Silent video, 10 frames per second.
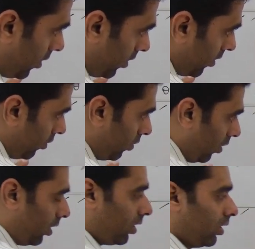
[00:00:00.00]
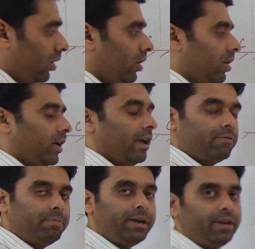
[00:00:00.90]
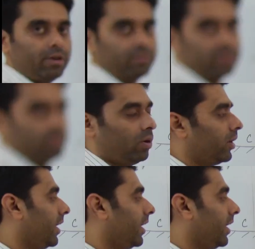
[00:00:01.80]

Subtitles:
your FBD of the block.